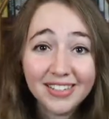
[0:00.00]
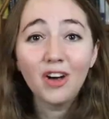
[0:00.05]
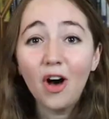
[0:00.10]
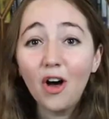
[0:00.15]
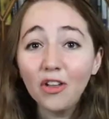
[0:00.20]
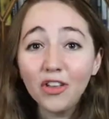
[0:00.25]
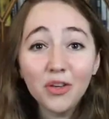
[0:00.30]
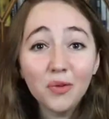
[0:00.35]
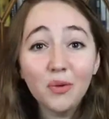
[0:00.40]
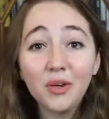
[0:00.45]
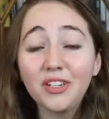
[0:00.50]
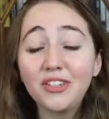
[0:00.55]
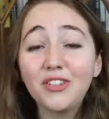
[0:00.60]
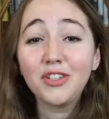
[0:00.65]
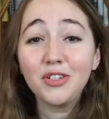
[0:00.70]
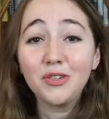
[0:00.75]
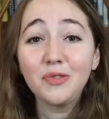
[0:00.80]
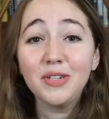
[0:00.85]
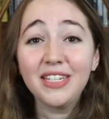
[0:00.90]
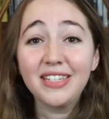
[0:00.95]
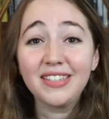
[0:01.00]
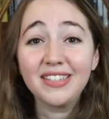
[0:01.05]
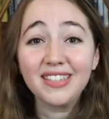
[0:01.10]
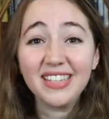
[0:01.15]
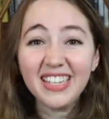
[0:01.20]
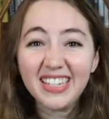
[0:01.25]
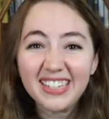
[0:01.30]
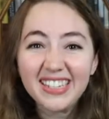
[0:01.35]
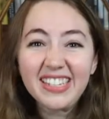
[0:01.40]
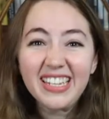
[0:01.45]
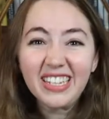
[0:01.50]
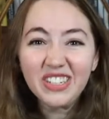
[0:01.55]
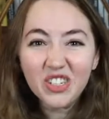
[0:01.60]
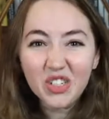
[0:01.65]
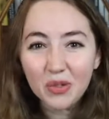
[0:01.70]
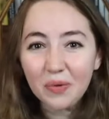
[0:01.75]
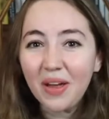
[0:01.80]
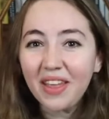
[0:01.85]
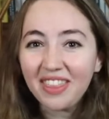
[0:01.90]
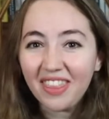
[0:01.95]
All you want do is
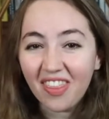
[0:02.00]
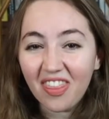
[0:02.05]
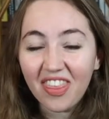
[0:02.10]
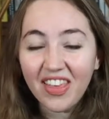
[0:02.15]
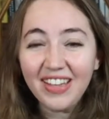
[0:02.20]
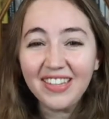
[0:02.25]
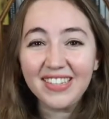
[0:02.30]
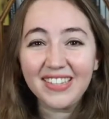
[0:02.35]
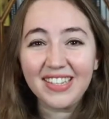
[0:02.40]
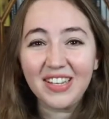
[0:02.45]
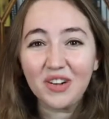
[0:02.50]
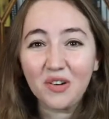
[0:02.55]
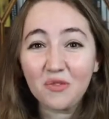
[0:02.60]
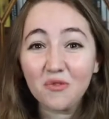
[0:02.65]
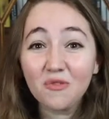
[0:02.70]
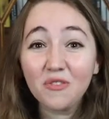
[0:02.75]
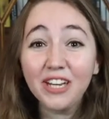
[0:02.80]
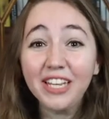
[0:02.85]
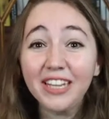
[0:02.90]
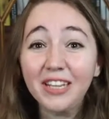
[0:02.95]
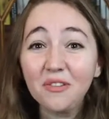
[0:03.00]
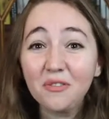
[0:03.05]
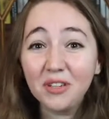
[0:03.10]
accentuate the things that are really,